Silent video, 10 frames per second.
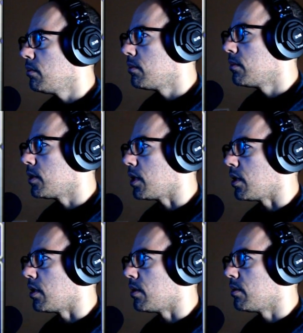
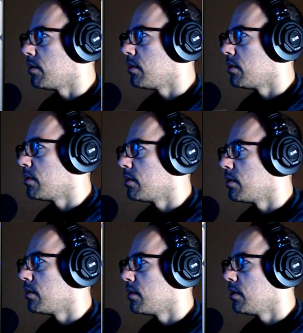No.
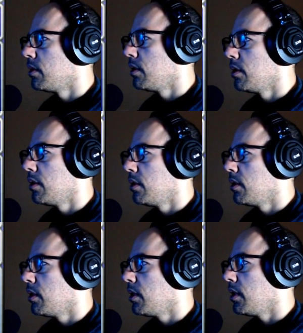
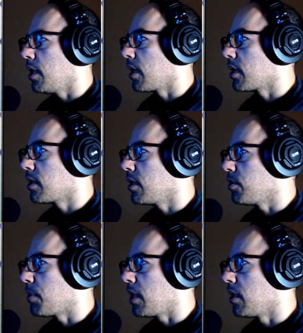Yeah, I guess I could use
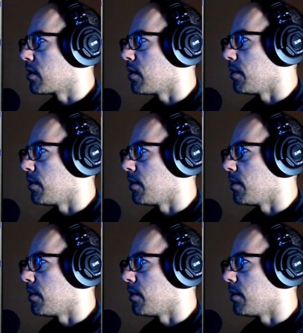my elixir.